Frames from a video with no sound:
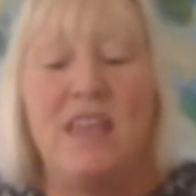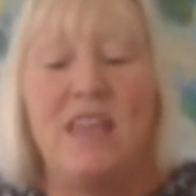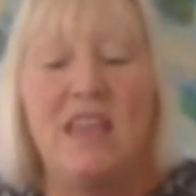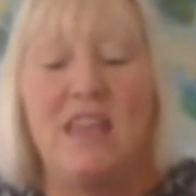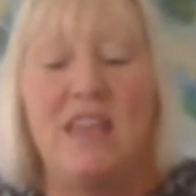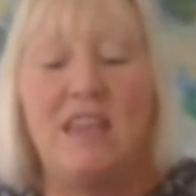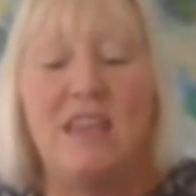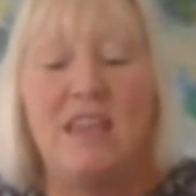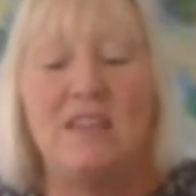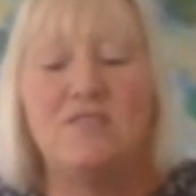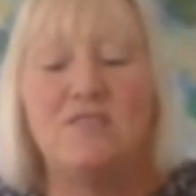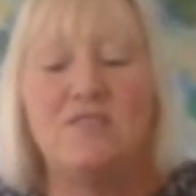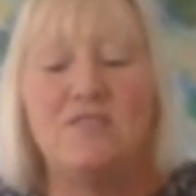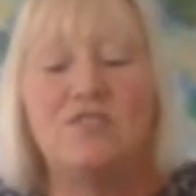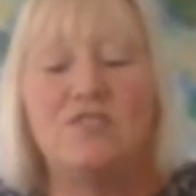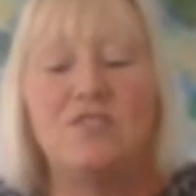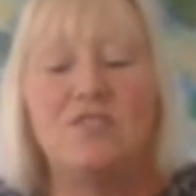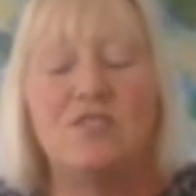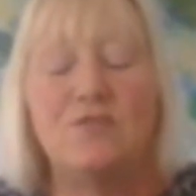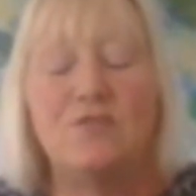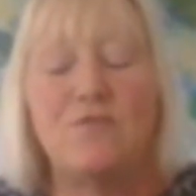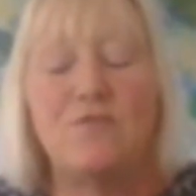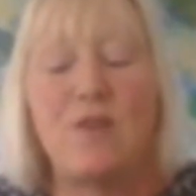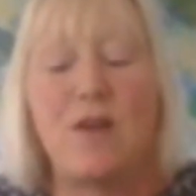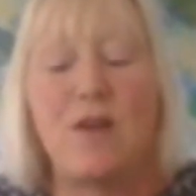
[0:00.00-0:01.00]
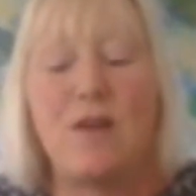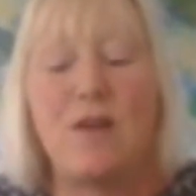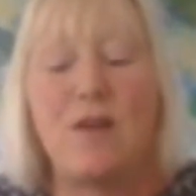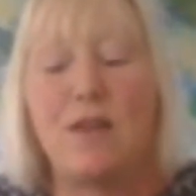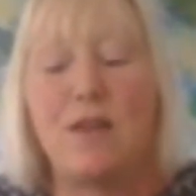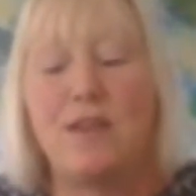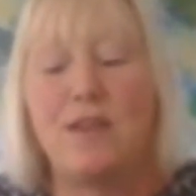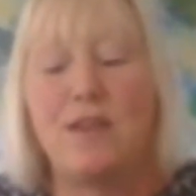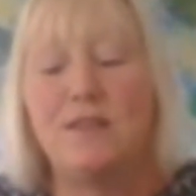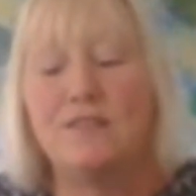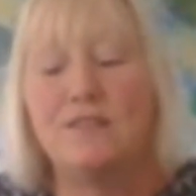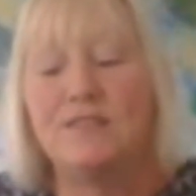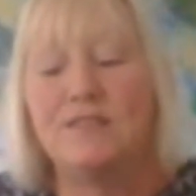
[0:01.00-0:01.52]
into the
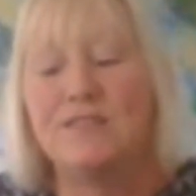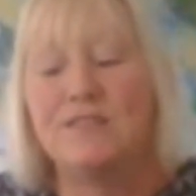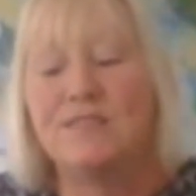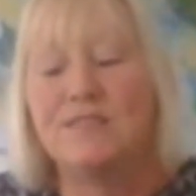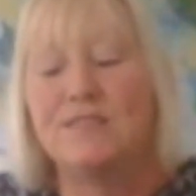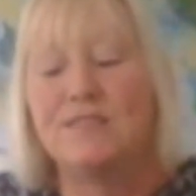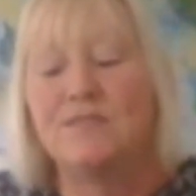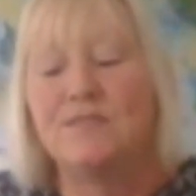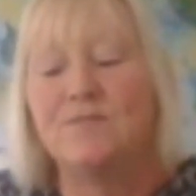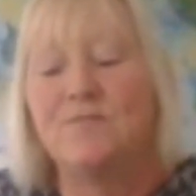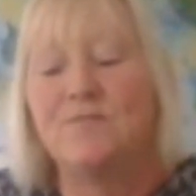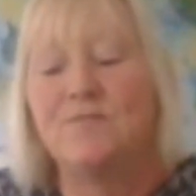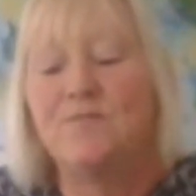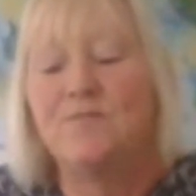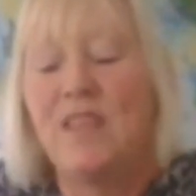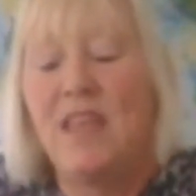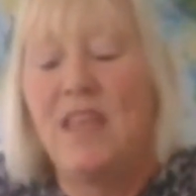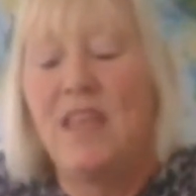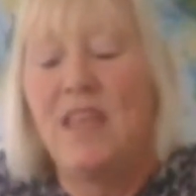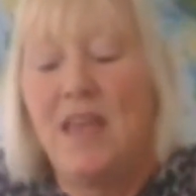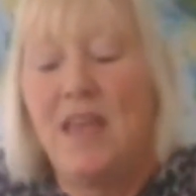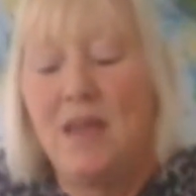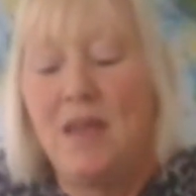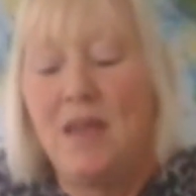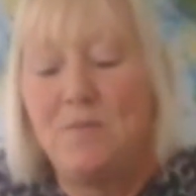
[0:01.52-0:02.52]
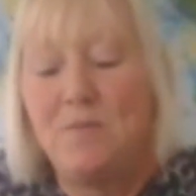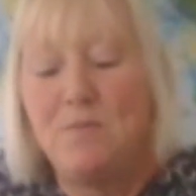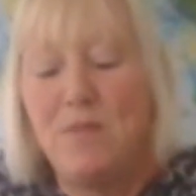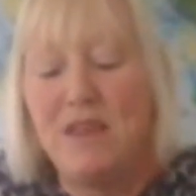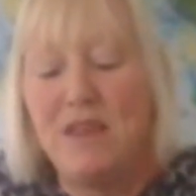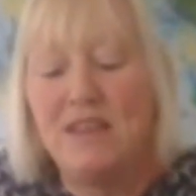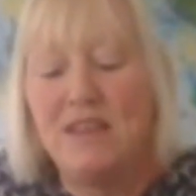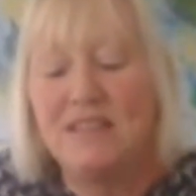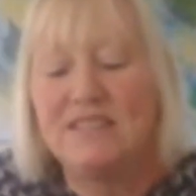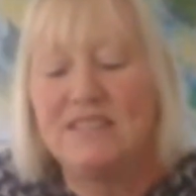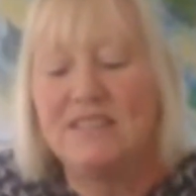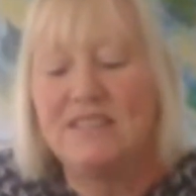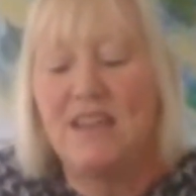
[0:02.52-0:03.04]
rice,
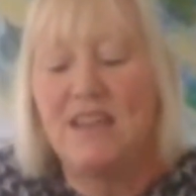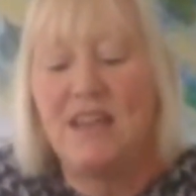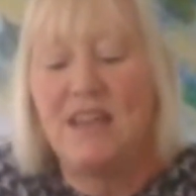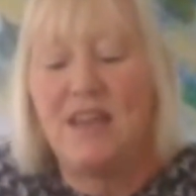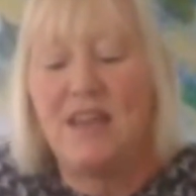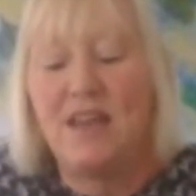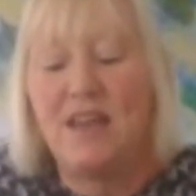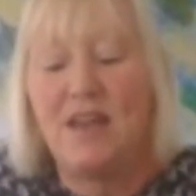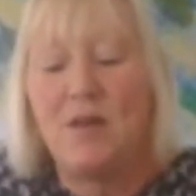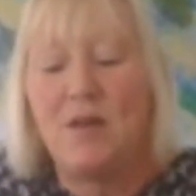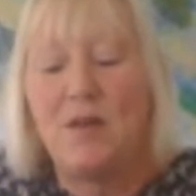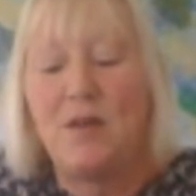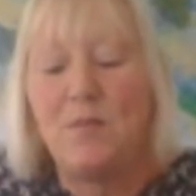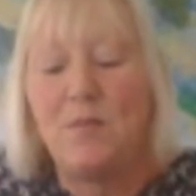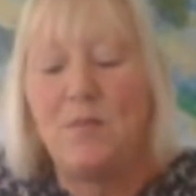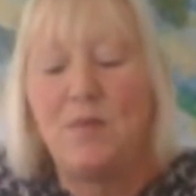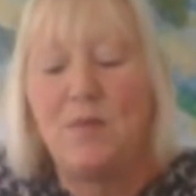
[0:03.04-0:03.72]
mix it up,